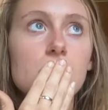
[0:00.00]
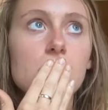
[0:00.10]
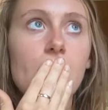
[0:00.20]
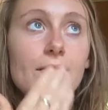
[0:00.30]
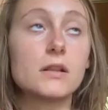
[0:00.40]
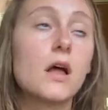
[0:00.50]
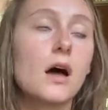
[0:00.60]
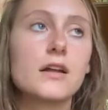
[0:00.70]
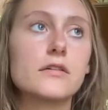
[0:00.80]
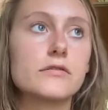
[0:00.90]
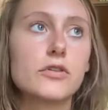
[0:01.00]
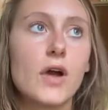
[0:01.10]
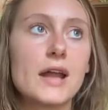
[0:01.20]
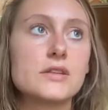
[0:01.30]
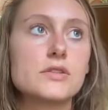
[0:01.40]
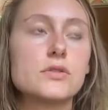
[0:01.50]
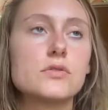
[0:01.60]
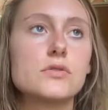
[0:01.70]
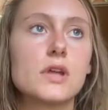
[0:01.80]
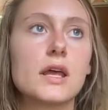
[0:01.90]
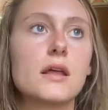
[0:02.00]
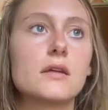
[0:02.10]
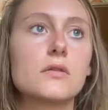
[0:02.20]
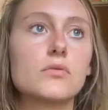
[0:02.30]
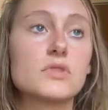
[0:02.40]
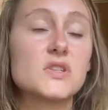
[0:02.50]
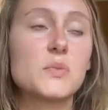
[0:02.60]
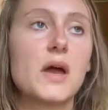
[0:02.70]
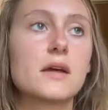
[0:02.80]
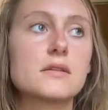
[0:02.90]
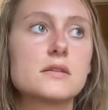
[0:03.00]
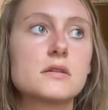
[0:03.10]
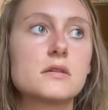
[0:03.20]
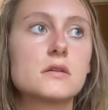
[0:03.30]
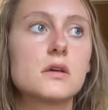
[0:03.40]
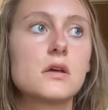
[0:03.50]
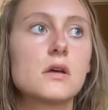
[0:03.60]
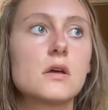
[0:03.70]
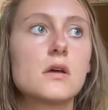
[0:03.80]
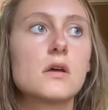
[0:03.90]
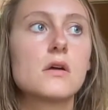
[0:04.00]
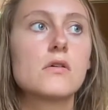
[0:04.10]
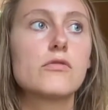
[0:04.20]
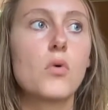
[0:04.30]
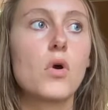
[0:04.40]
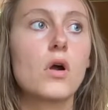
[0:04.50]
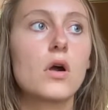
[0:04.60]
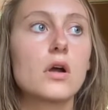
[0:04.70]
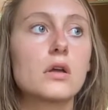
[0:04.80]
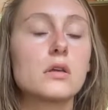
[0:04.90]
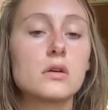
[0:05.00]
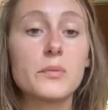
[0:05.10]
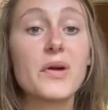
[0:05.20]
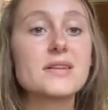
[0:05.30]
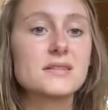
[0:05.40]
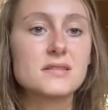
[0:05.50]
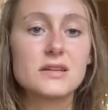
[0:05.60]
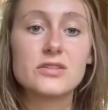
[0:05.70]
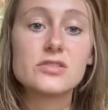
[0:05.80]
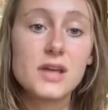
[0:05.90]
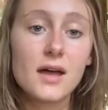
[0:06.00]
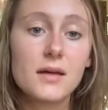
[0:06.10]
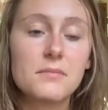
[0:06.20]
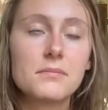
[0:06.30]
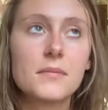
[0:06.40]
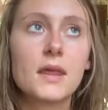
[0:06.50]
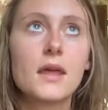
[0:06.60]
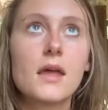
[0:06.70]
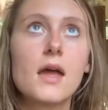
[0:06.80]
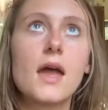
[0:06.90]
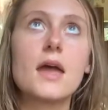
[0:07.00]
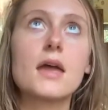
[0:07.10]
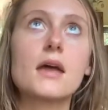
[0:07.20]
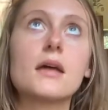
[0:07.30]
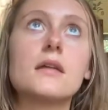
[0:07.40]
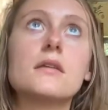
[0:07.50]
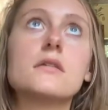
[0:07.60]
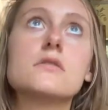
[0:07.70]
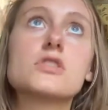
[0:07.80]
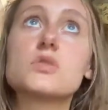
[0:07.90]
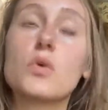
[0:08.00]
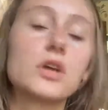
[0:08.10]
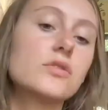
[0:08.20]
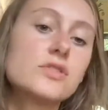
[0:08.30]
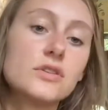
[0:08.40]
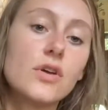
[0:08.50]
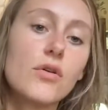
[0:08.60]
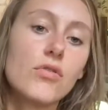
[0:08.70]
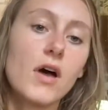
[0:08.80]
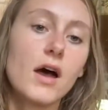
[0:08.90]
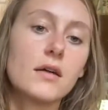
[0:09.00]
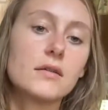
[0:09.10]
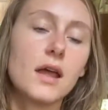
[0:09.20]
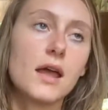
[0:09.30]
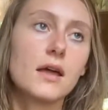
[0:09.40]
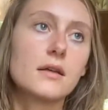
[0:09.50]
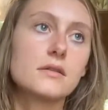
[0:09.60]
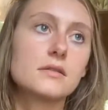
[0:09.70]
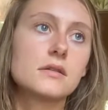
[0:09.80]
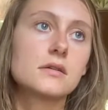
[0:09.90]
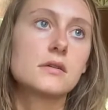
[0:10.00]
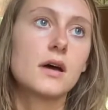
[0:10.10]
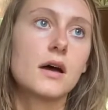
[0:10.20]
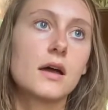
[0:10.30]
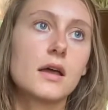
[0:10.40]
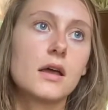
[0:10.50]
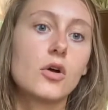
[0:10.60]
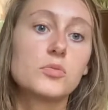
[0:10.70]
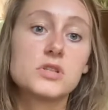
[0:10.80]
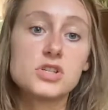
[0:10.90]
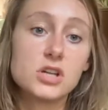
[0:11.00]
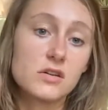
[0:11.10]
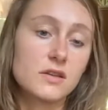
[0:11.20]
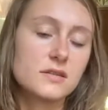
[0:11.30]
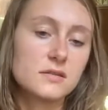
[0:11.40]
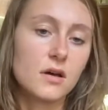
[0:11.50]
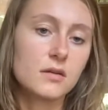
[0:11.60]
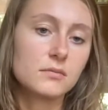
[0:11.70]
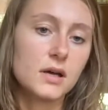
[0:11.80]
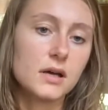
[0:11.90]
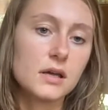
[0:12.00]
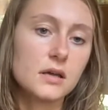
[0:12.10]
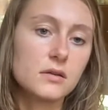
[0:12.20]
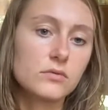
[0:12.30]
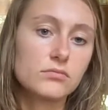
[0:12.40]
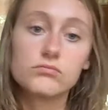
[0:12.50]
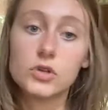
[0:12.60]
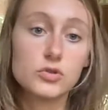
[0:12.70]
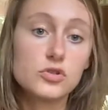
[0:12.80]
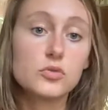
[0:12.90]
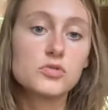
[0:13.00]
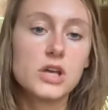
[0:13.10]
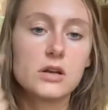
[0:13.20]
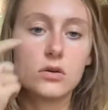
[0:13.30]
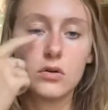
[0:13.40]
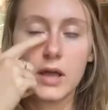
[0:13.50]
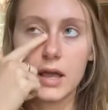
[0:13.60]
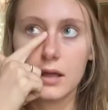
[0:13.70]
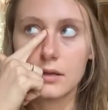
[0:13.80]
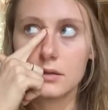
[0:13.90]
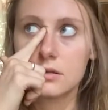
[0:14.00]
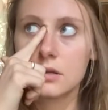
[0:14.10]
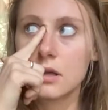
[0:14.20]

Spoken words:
have a lot of gratitude and respect for your presence and your time, and just want you to know that. And I hope to share this on my YouTube channel and